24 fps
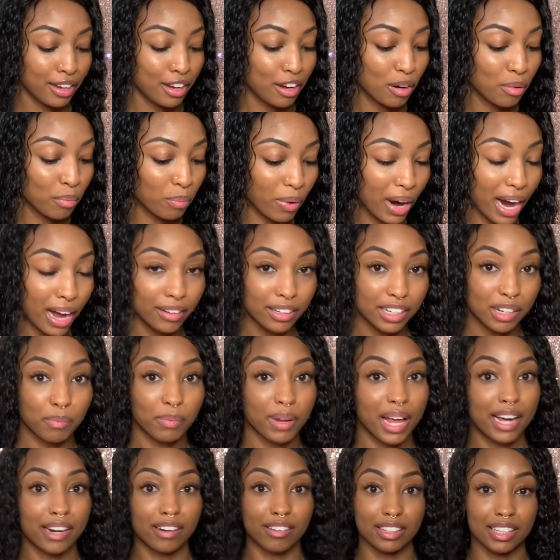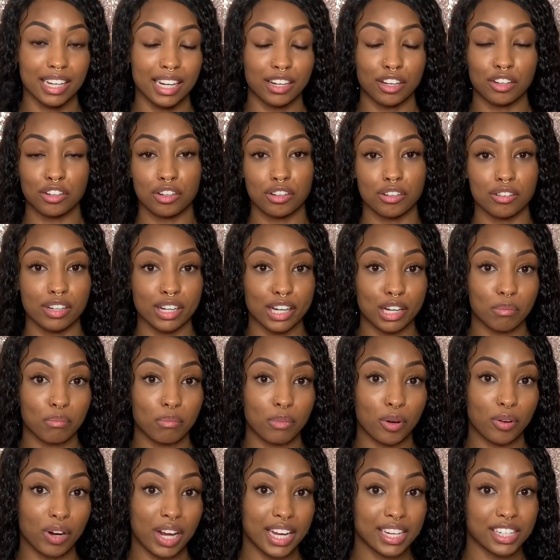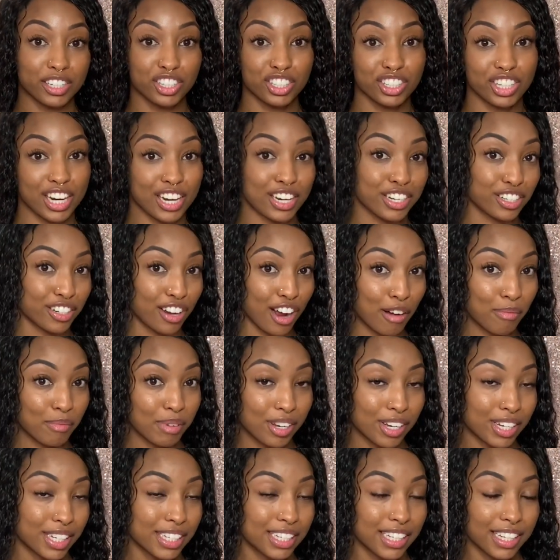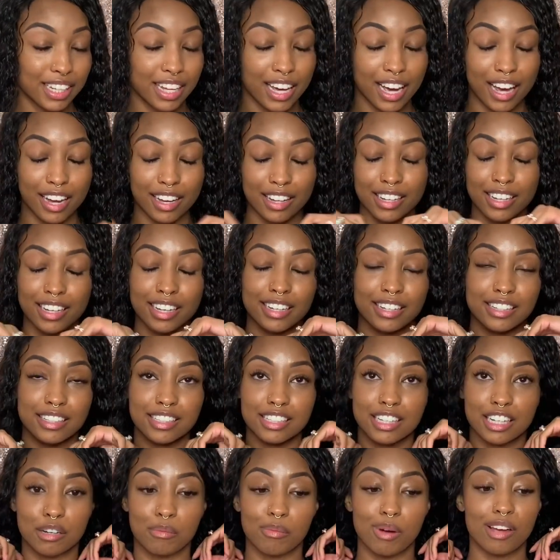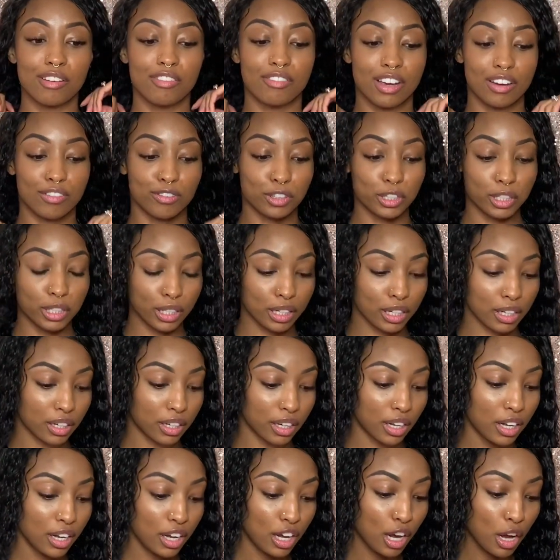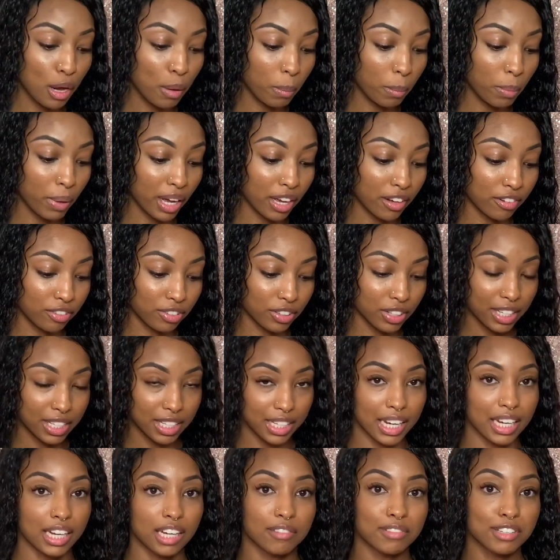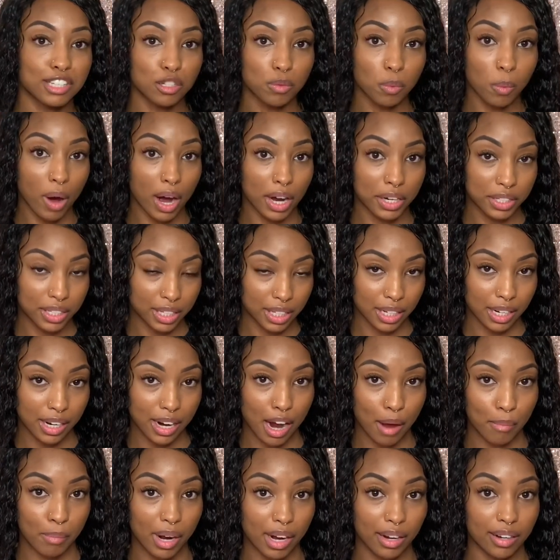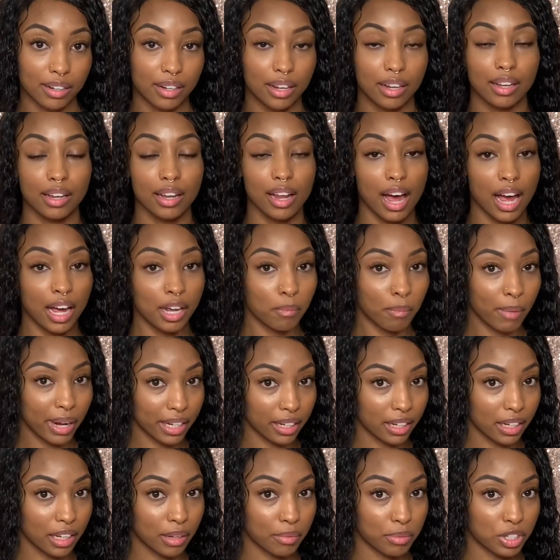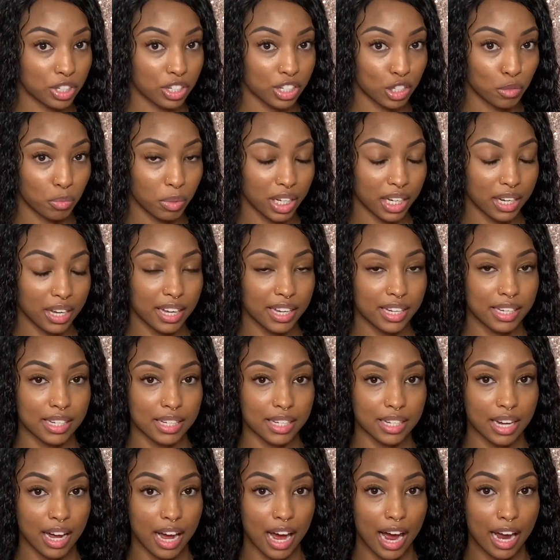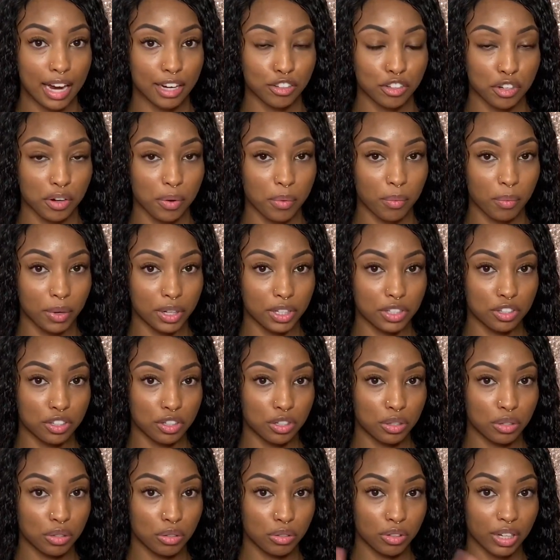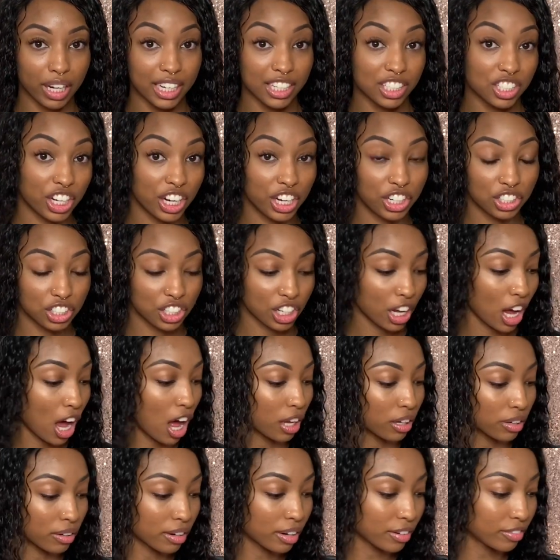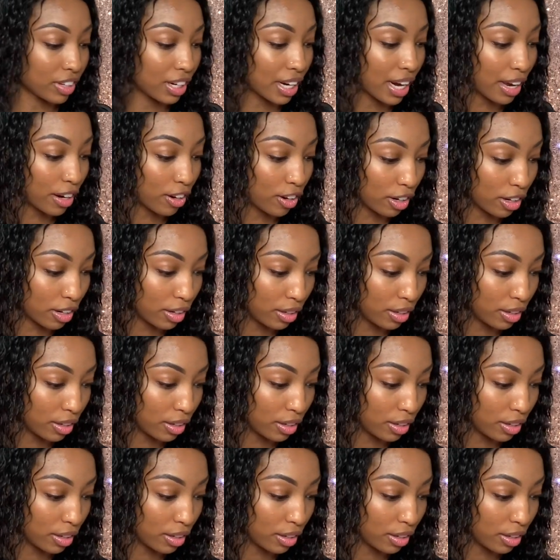Brown lip liner and like a new lip Monet Exchange got me onto that. It is like my favorite look. But for the sake of swatching, I'm not gonna line my lips just because I don't want to like change the color of it at all.